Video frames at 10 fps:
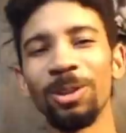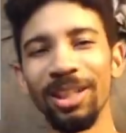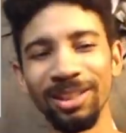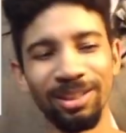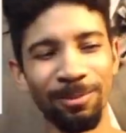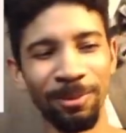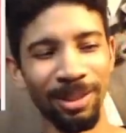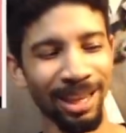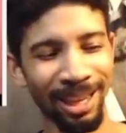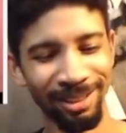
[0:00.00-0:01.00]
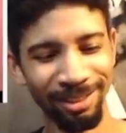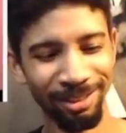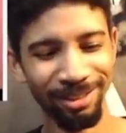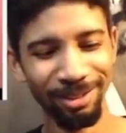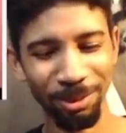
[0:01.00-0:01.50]
us for that.
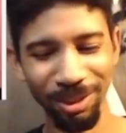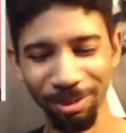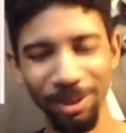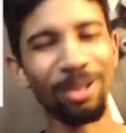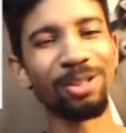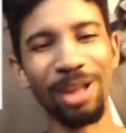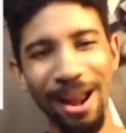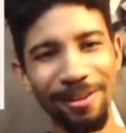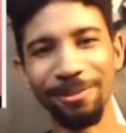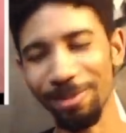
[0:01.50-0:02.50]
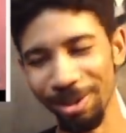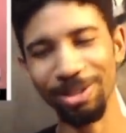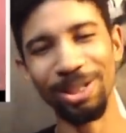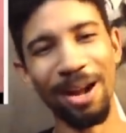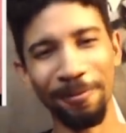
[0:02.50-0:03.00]
We we're gonna try to we're gonna
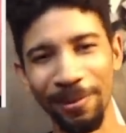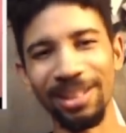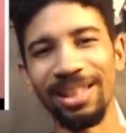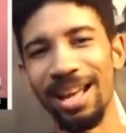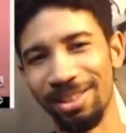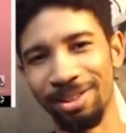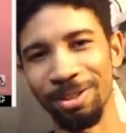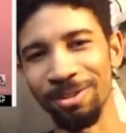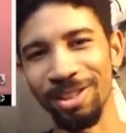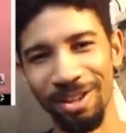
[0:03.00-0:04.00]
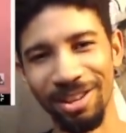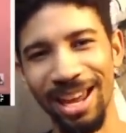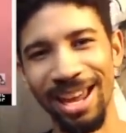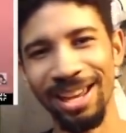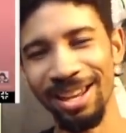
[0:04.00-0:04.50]
try to fix that soon.
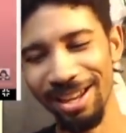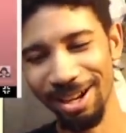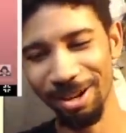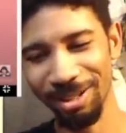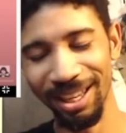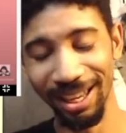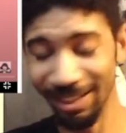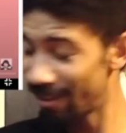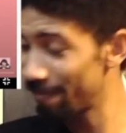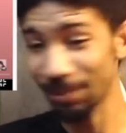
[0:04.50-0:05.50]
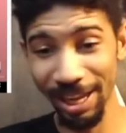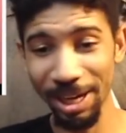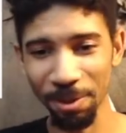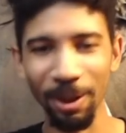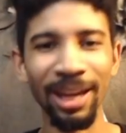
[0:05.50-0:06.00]
Okay? Okay.
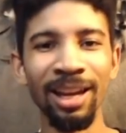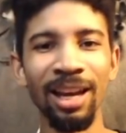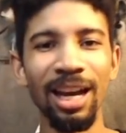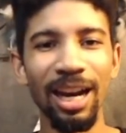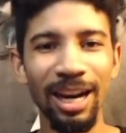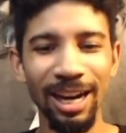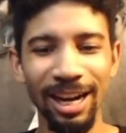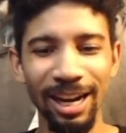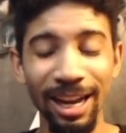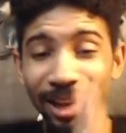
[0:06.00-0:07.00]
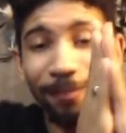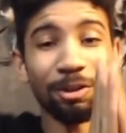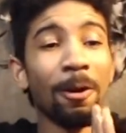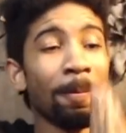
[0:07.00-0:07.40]
Anyway, uh, if the